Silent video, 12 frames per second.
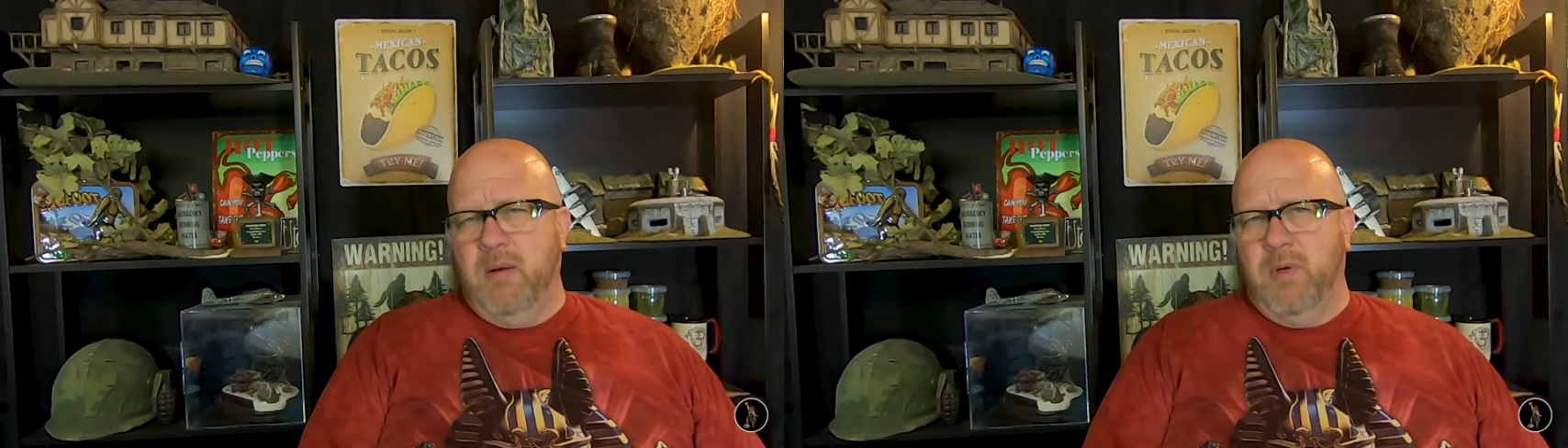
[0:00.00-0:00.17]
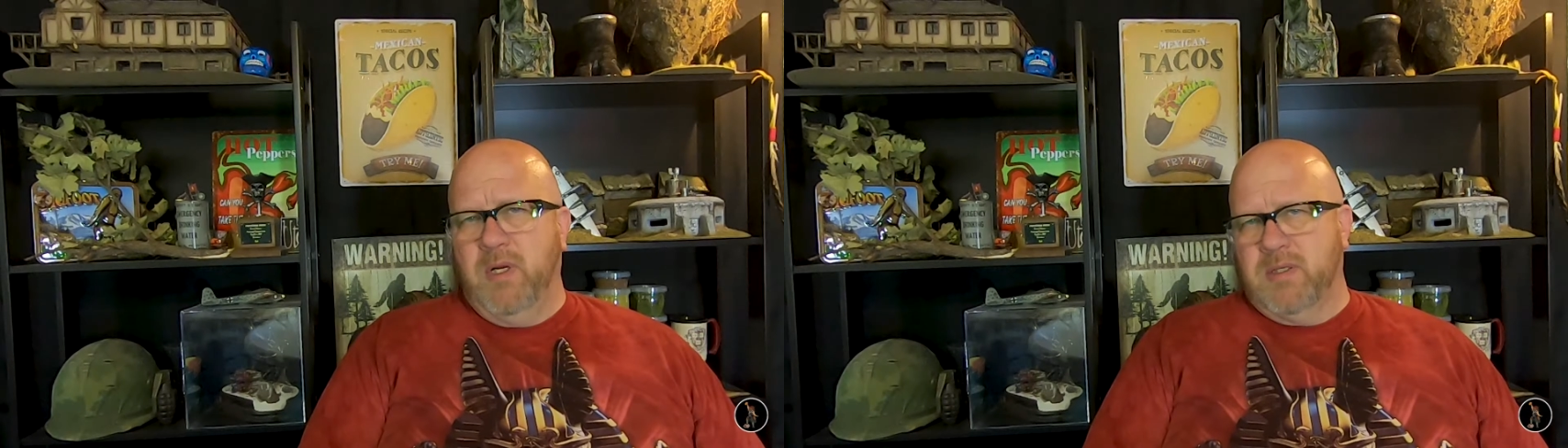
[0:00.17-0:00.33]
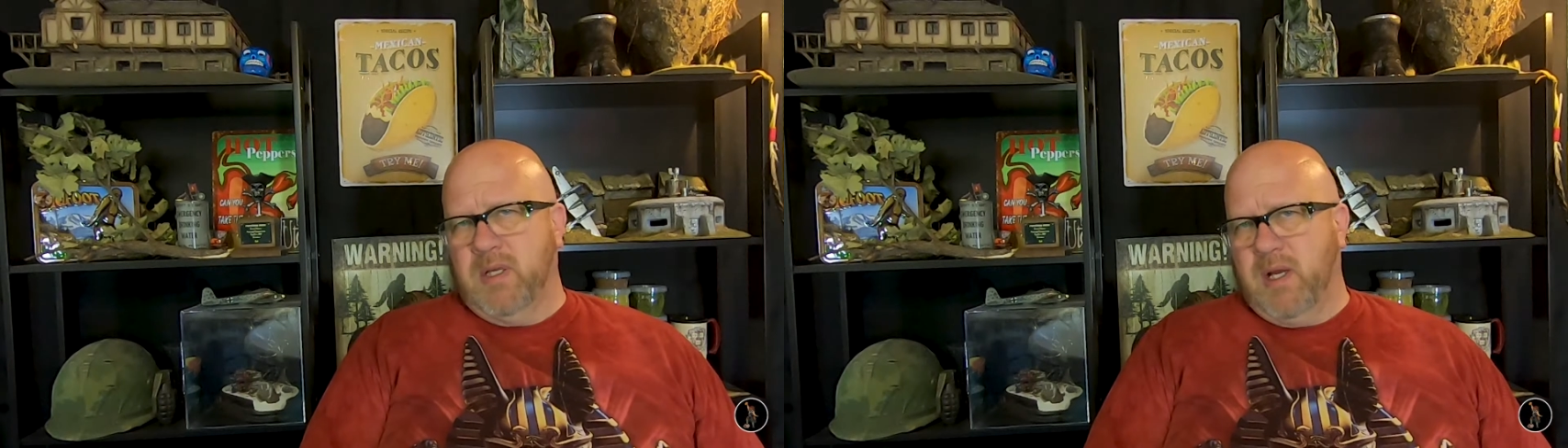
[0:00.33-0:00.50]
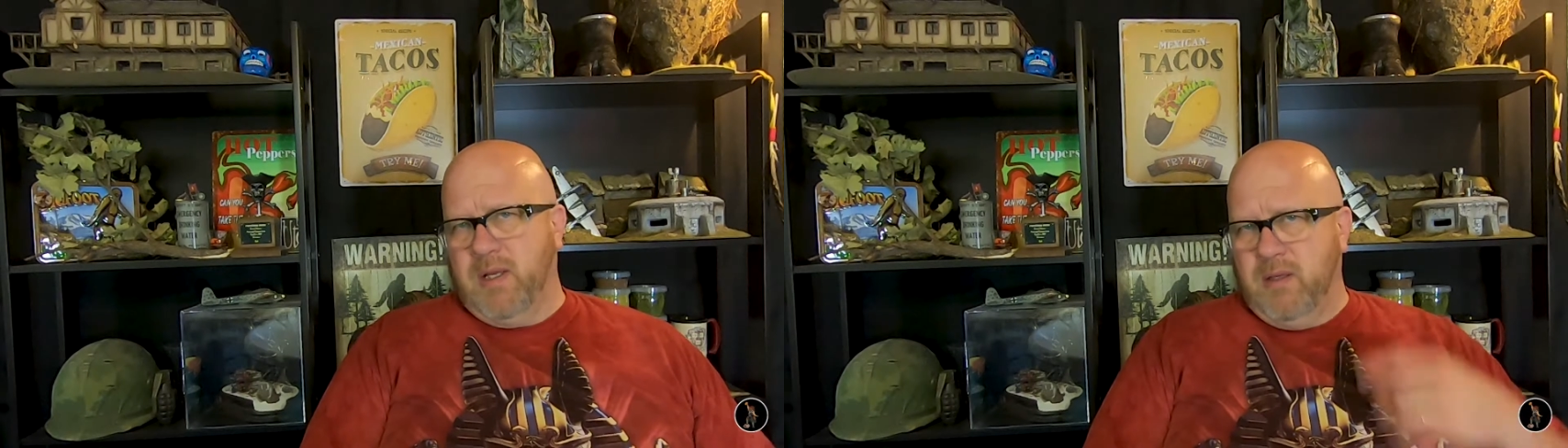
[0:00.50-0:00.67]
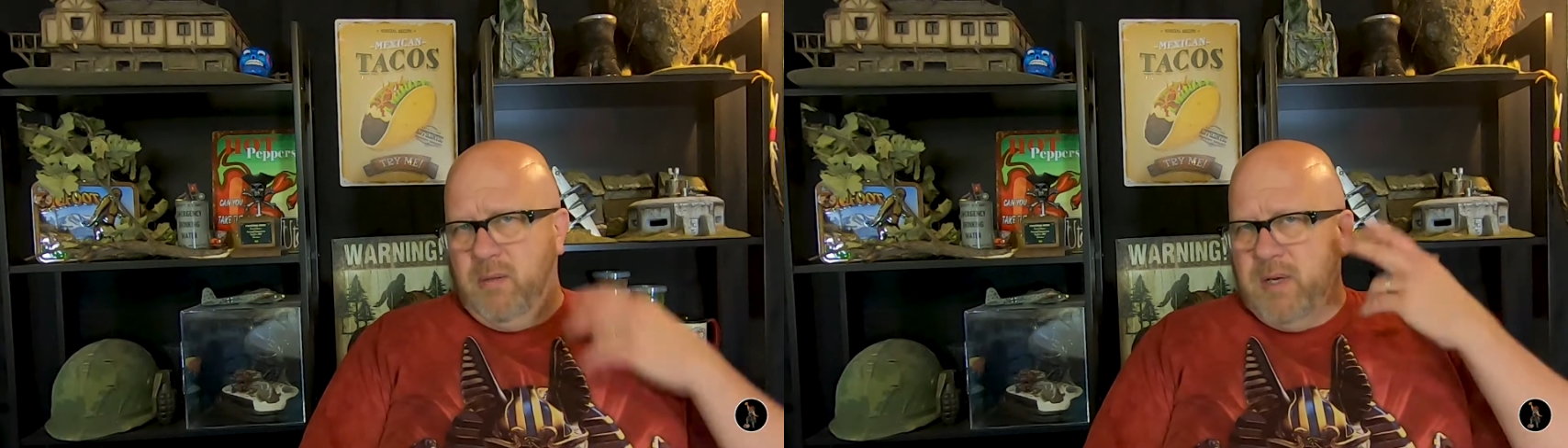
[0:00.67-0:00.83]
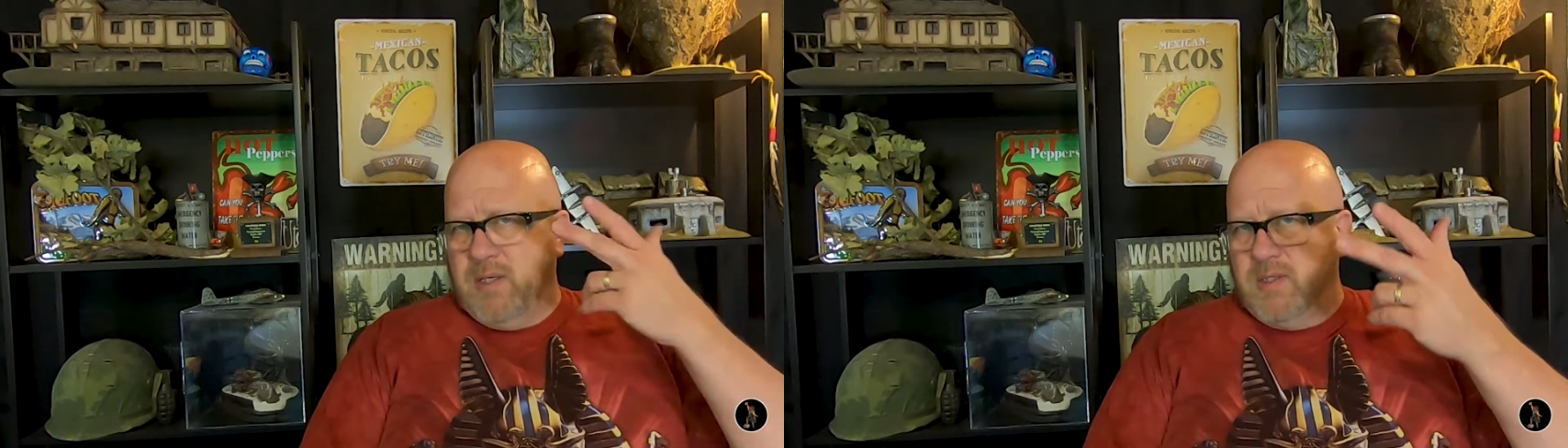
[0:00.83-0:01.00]
because I like the
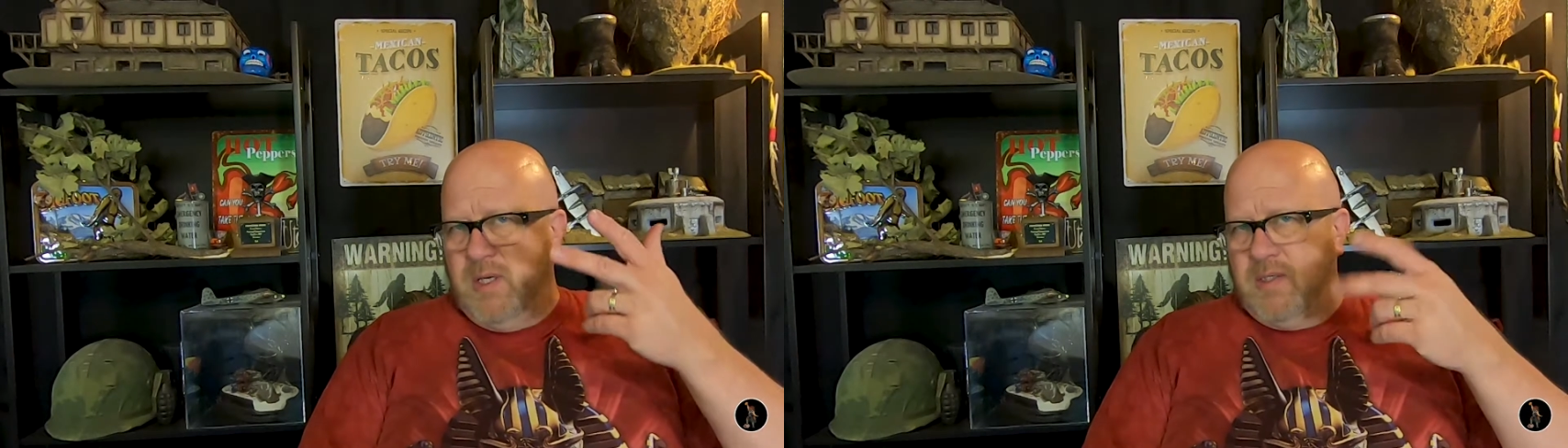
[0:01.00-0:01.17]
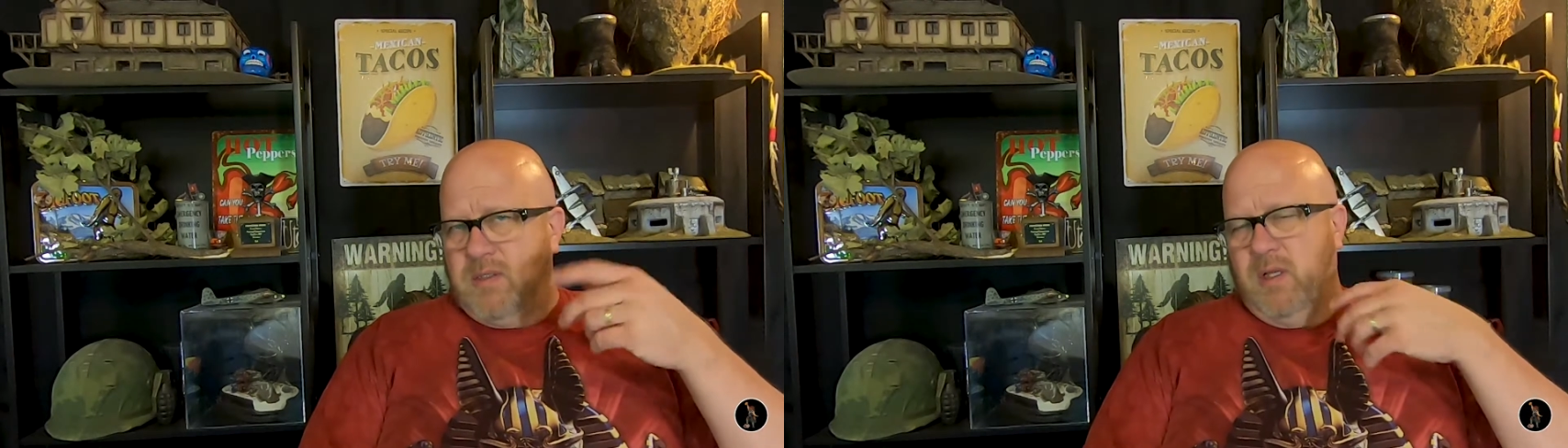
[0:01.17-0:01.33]
imagination.